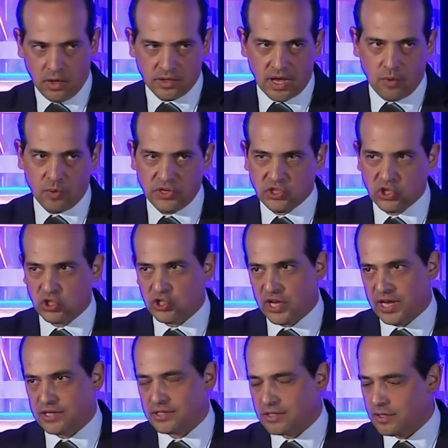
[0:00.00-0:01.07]
that we
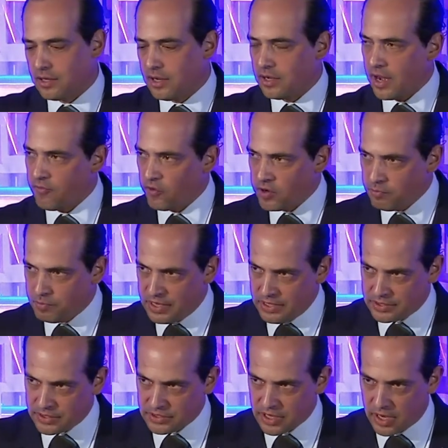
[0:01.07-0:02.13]
suggest, and I've written
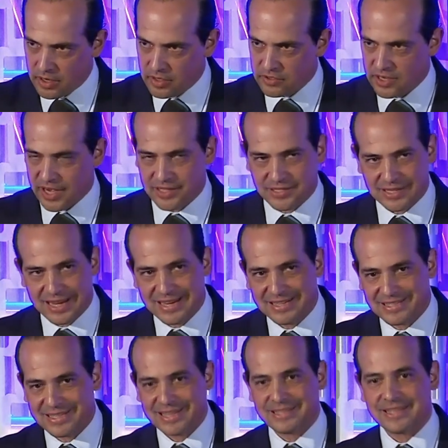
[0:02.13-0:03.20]
pieces on this, I say
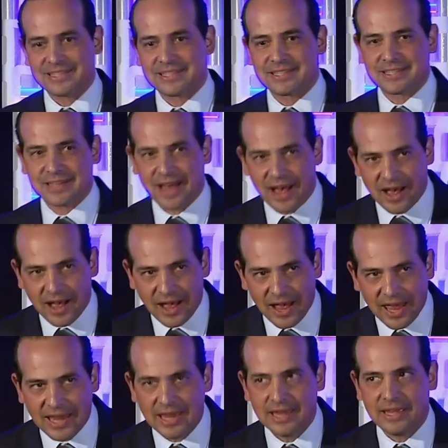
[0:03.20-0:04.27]
is that the
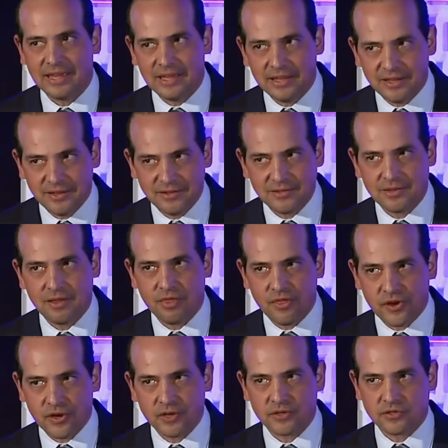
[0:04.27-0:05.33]
sky is
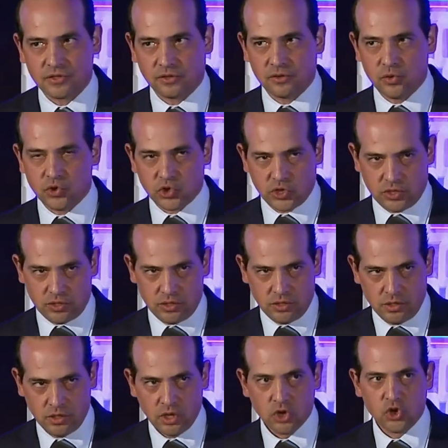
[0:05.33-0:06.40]
the solution.
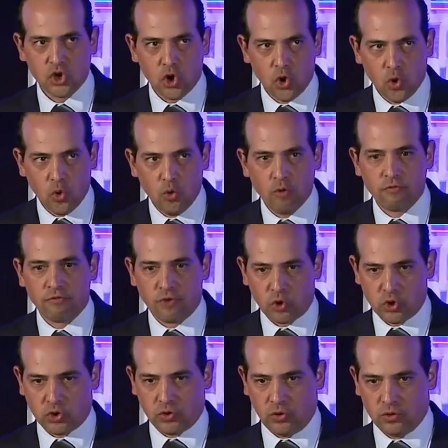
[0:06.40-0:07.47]
Go
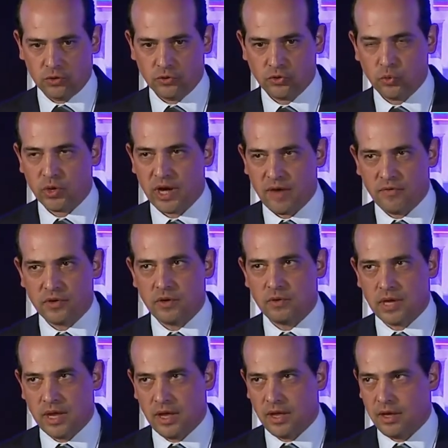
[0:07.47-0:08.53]
vertical. Do whatever you
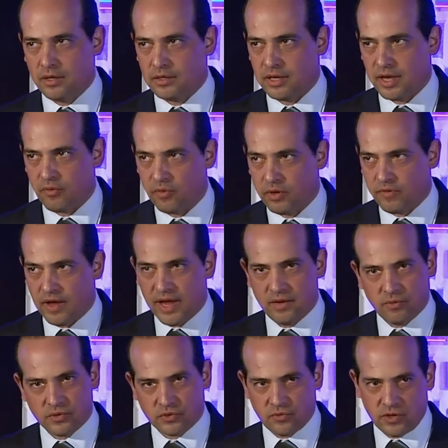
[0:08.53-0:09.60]
can to get rid of height
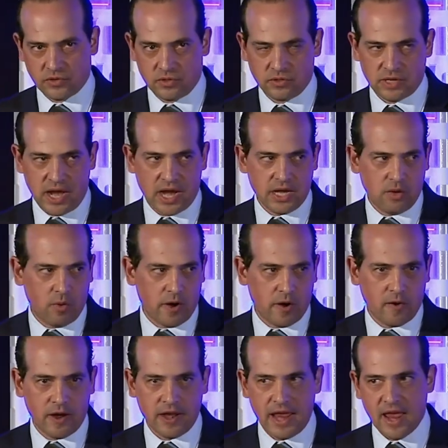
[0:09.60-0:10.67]
restrictions
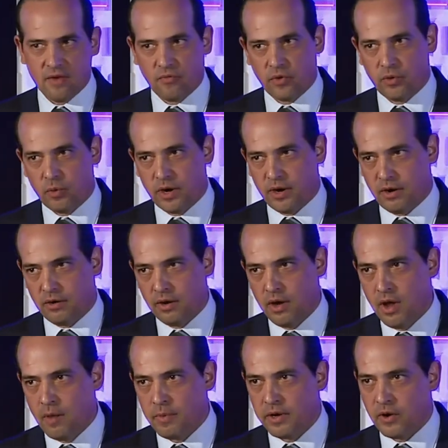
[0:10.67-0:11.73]
anywhere and everywhere,
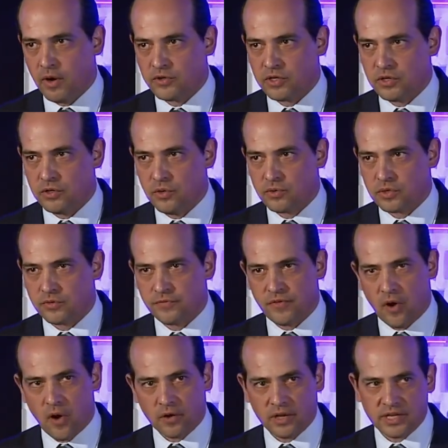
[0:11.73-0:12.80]
because it uses
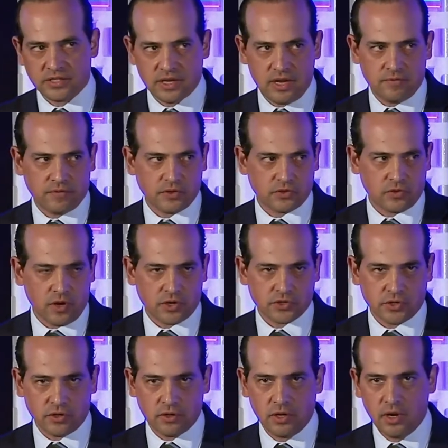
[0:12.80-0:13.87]
far less
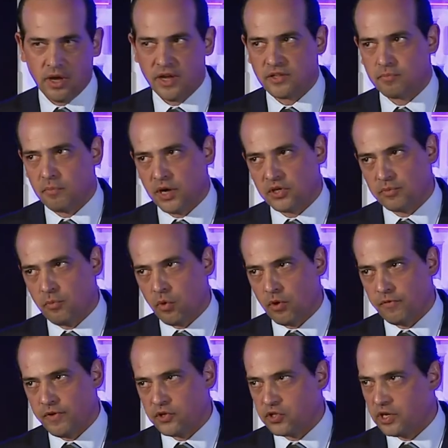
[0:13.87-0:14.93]
infrastructure. It's much more
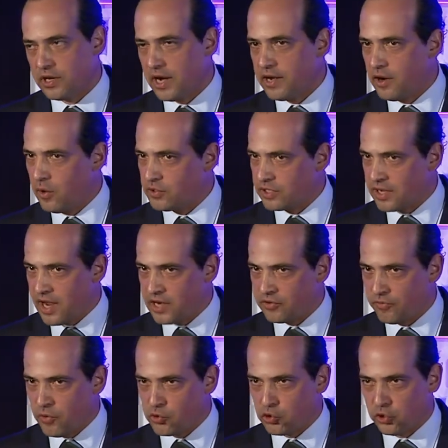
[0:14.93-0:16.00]
efficient, and I know it's a
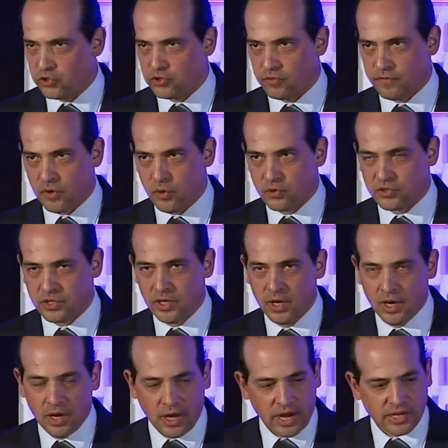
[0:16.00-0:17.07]
controversial issue, folks.
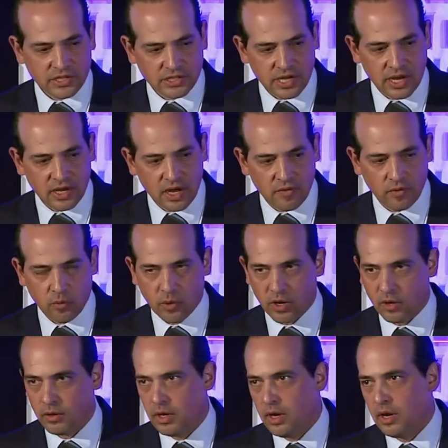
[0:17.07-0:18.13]
I say it
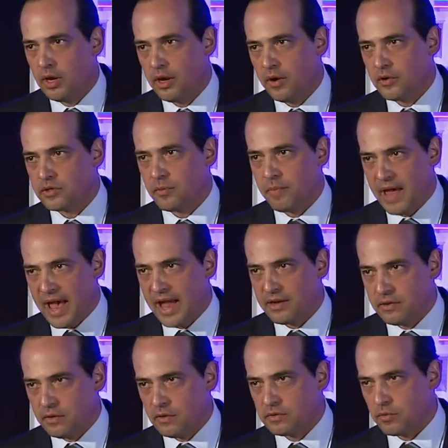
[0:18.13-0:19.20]
everywhere. Here's the bad
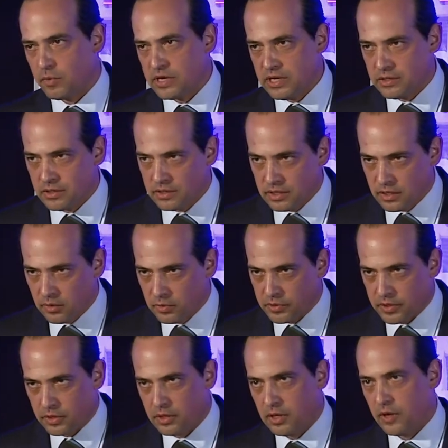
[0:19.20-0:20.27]
news, and we need to deal with
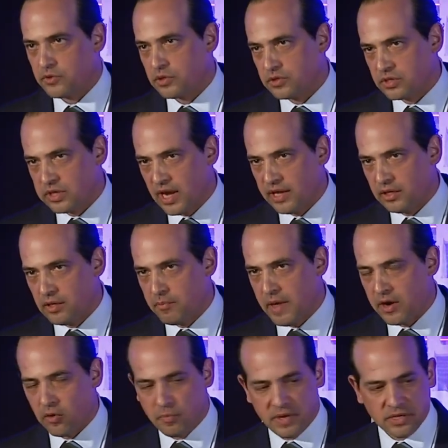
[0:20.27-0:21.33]
it. Here's a slightly
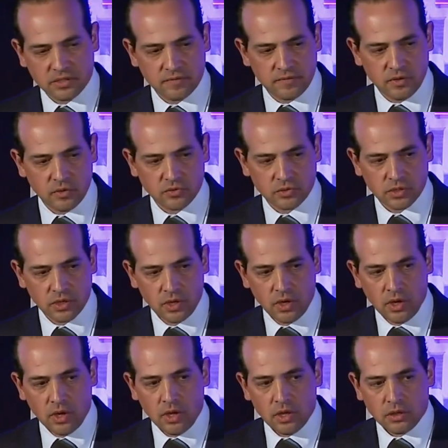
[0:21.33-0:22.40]
better piece of news.
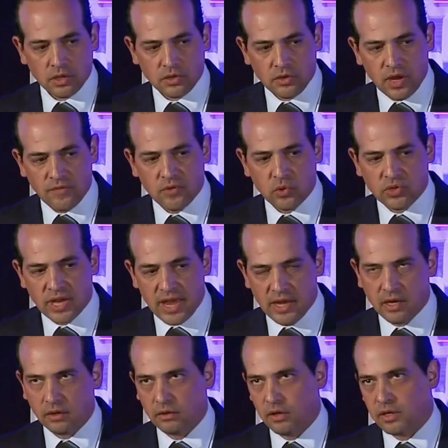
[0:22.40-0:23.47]
That if you
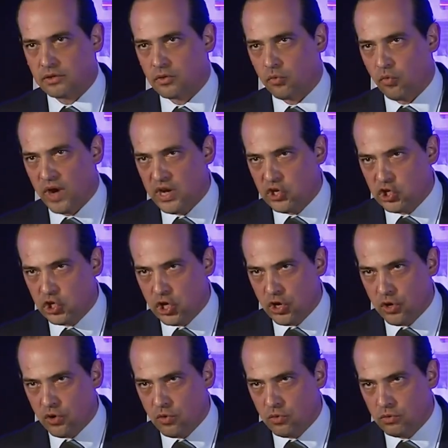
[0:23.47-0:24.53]
take a look at the
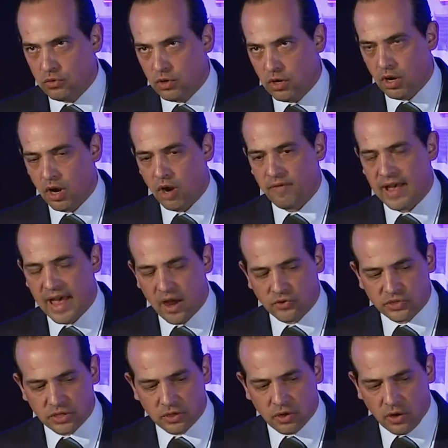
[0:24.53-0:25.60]
ratio of
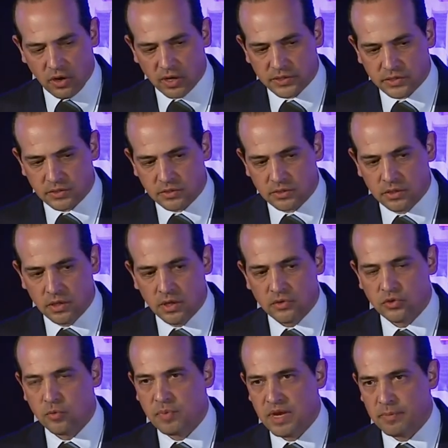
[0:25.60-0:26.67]
housing costs
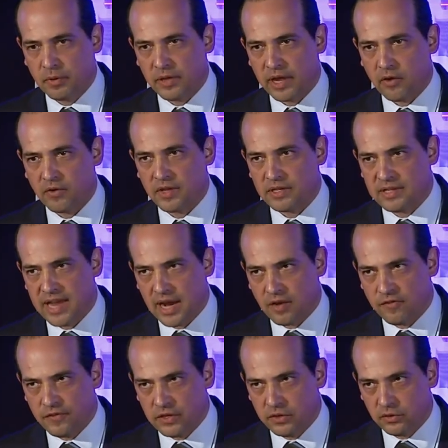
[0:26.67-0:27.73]
to people that are in the tech
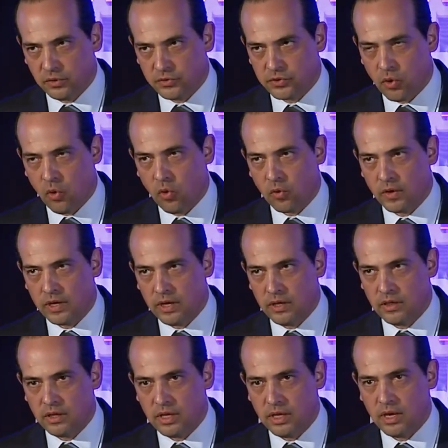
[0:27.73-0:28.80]
fields or
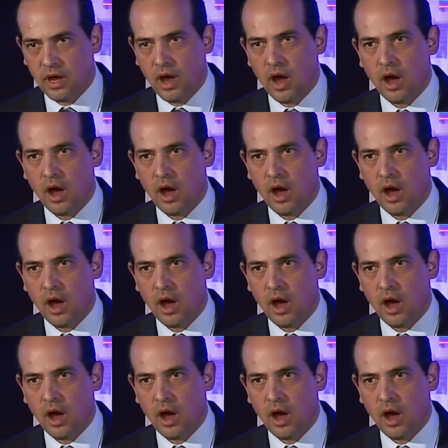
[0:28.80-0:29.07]
in the